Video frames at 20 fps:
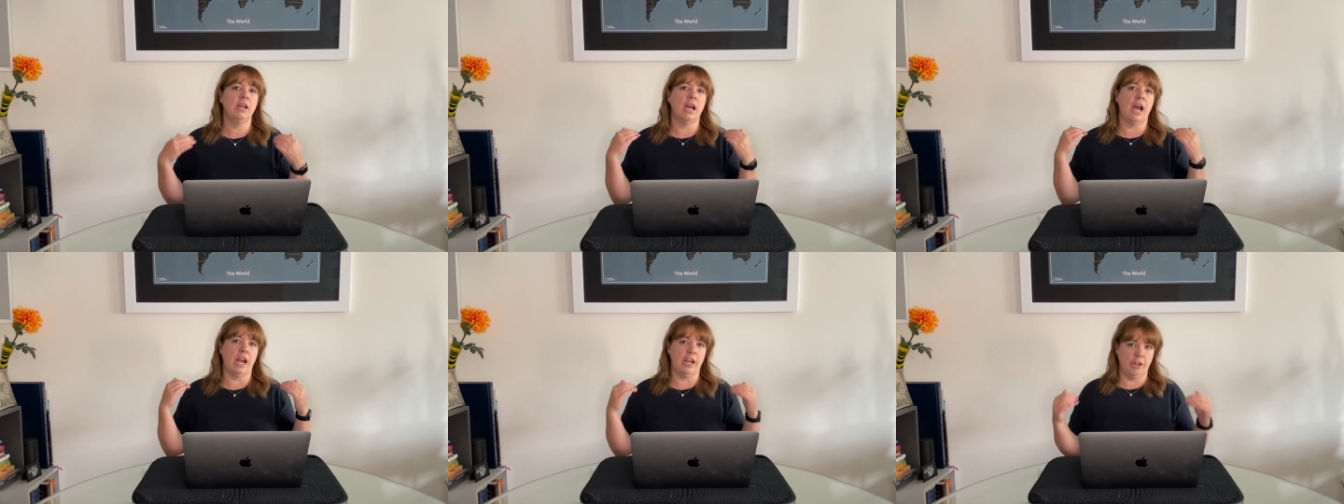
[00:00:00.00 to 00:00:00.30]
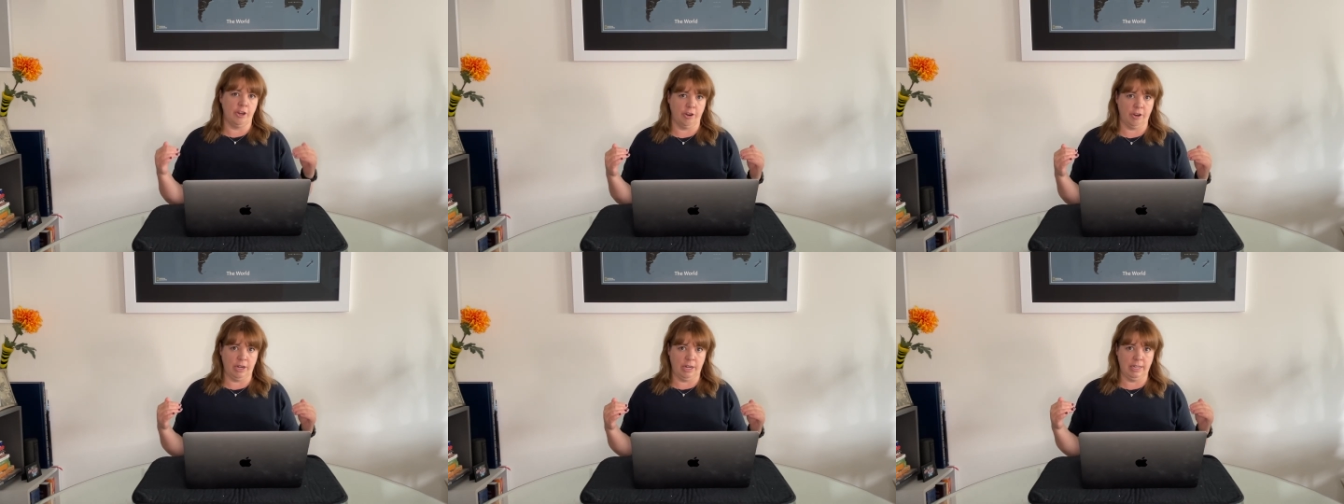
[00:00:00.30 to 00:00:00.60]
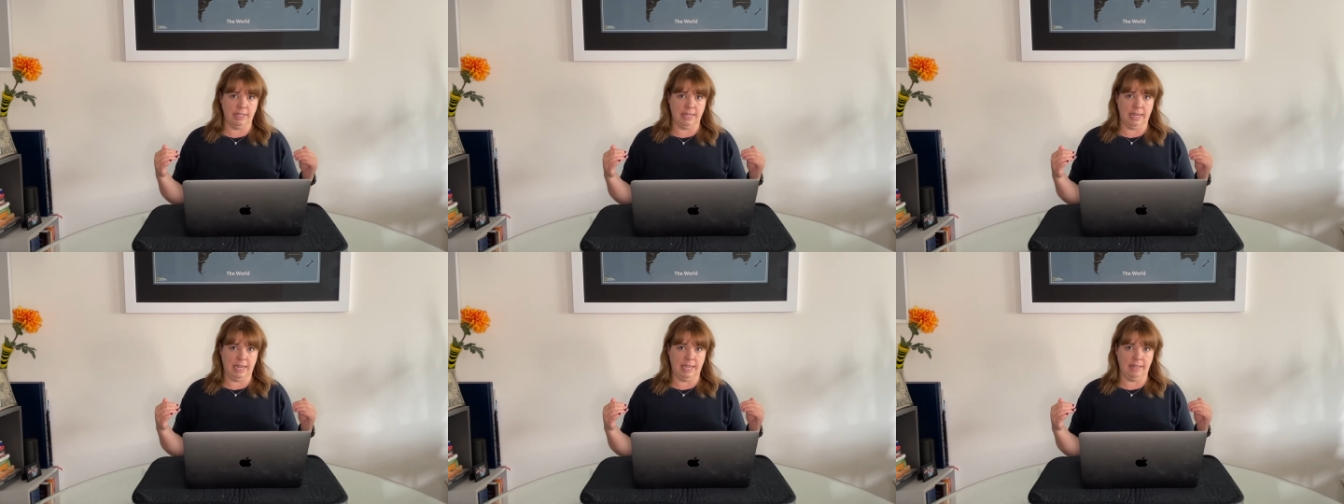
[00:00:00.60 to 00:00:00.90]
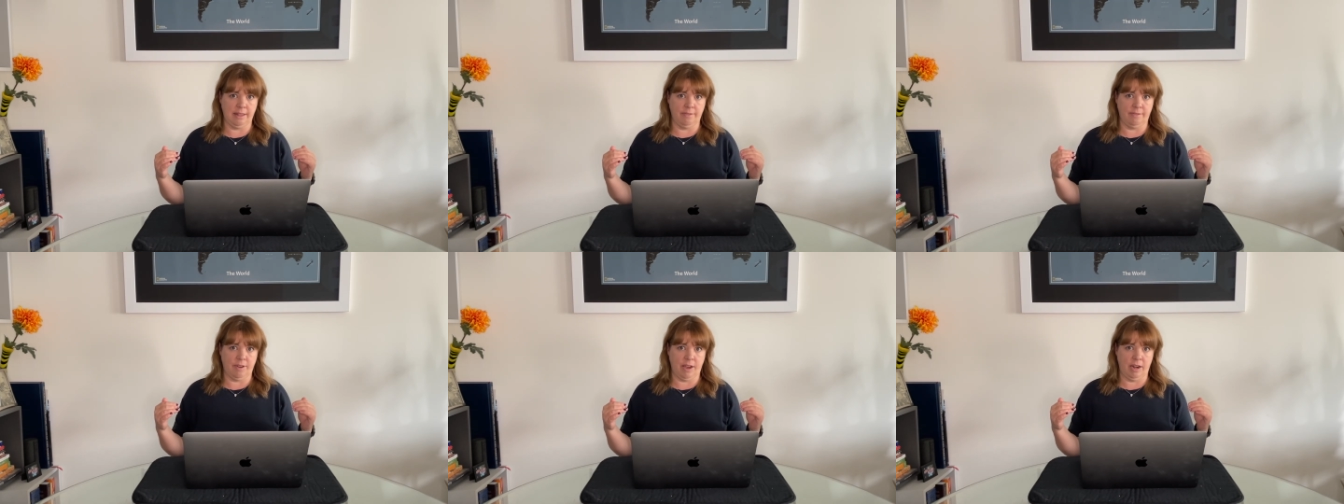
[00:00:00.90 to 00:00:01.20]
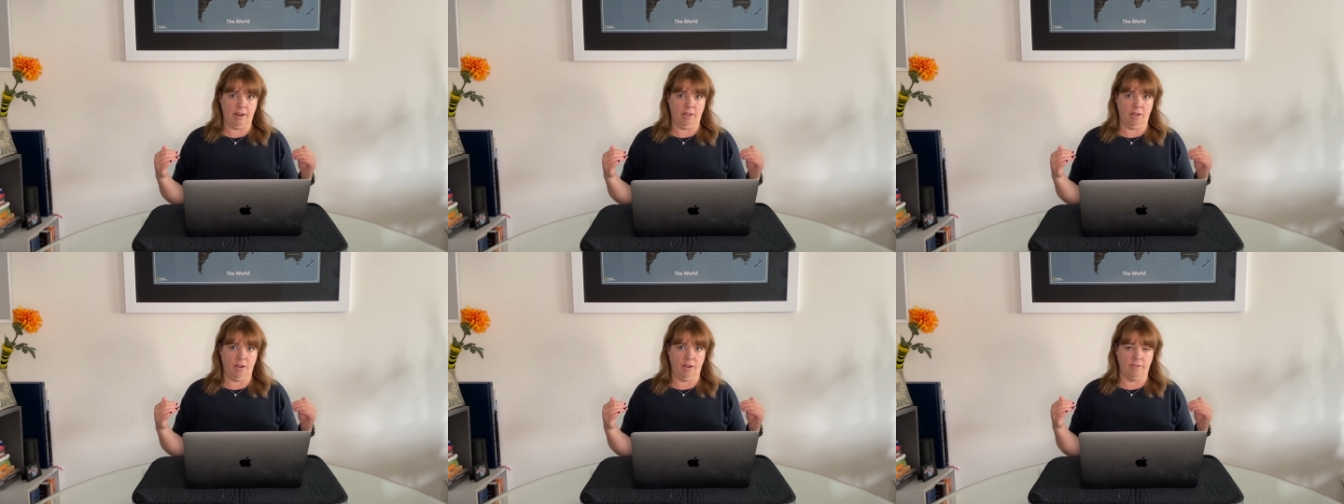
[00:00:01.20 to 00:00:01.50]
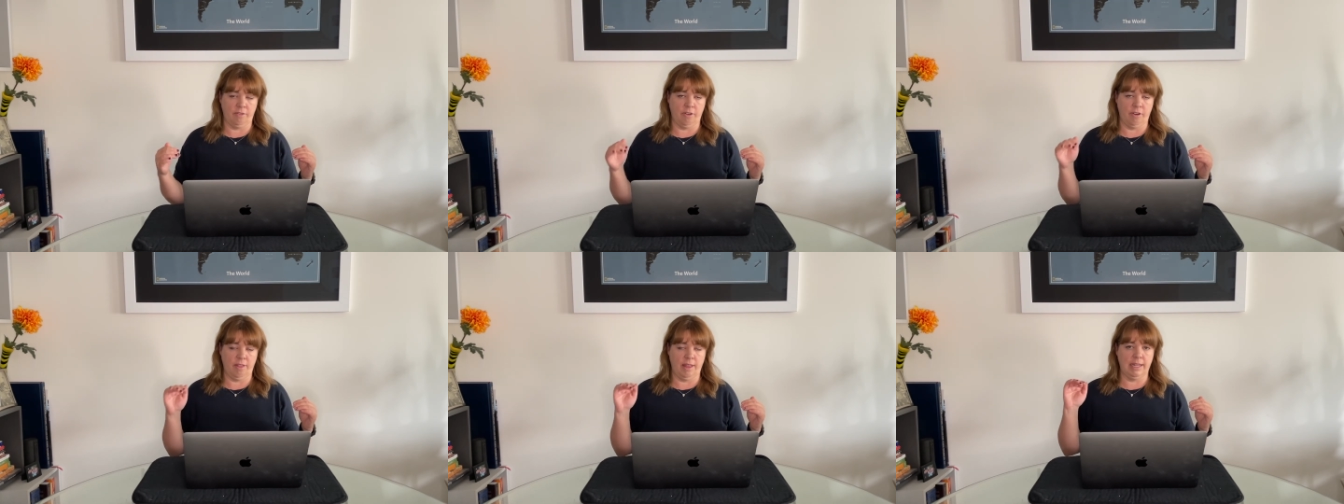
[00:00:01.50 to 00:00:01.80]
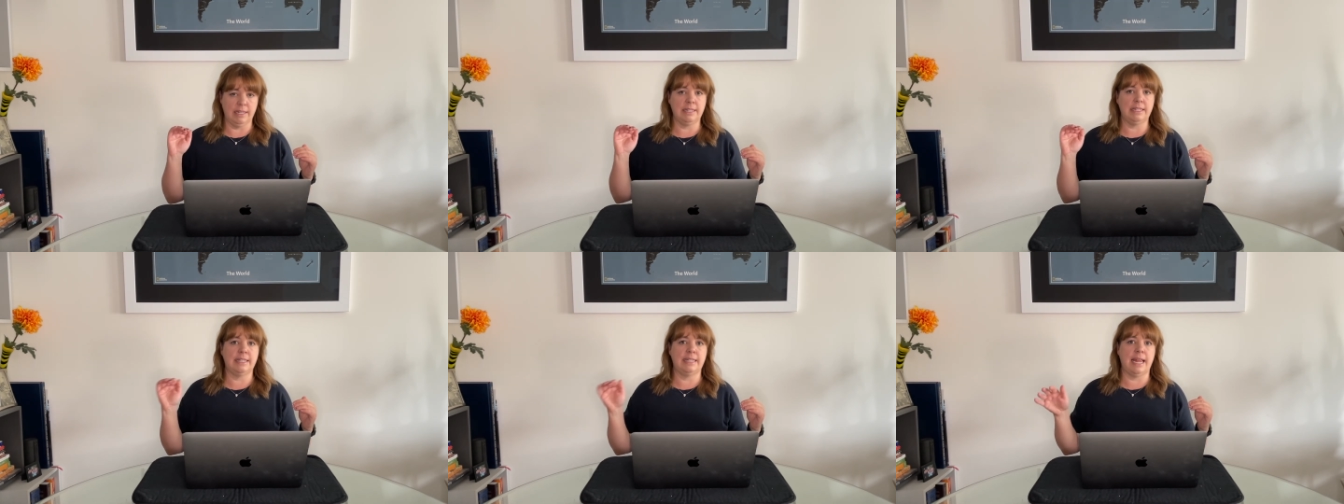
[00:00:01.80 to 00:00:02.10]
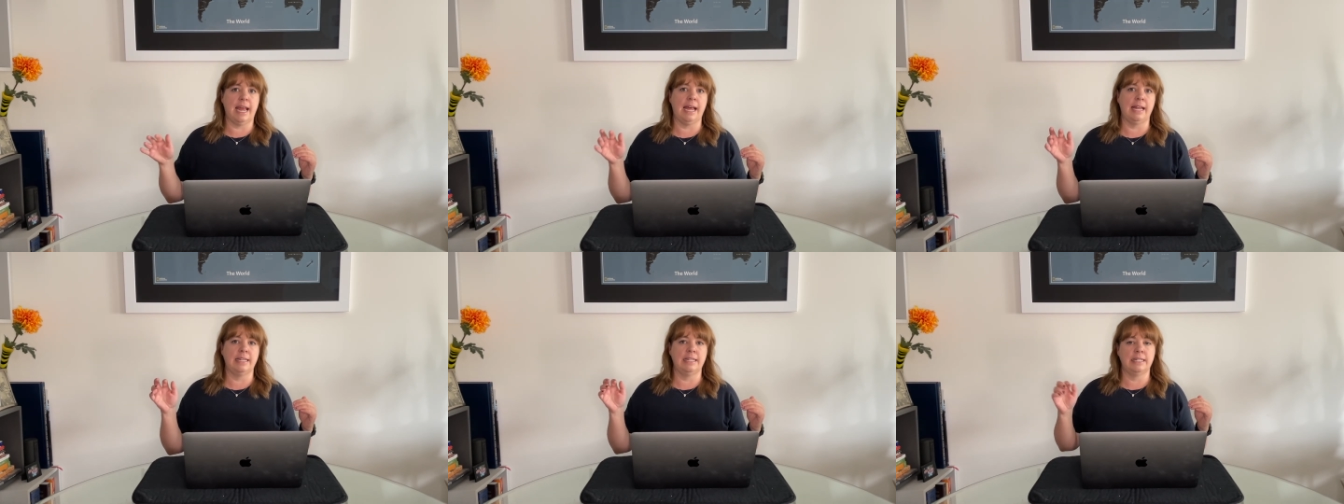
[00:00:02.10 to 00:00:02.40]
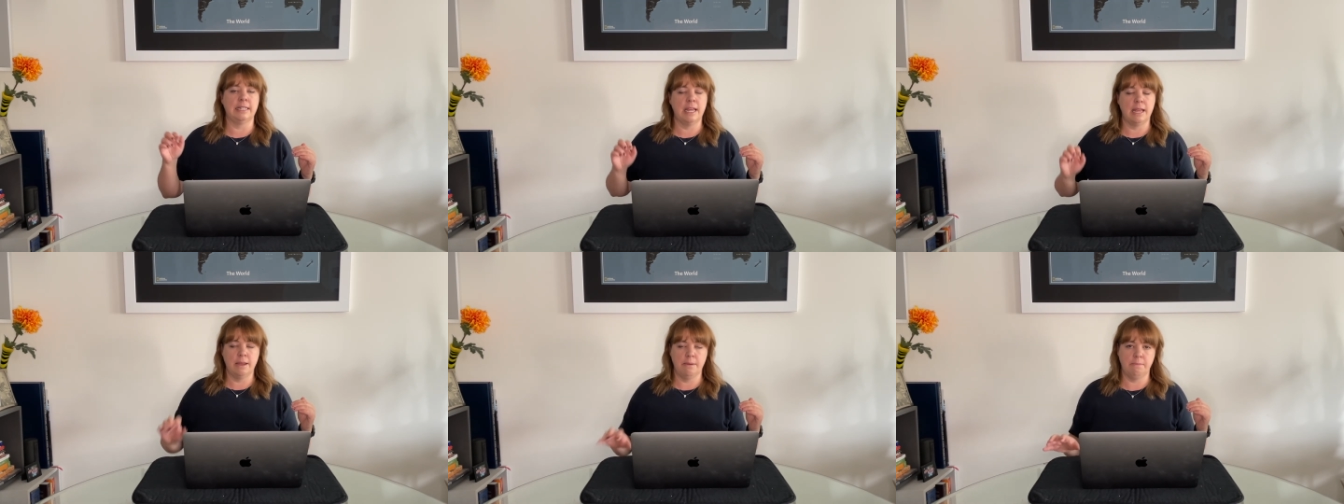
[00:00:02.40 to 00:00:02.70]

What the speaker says: and you're going to take the final offer that stands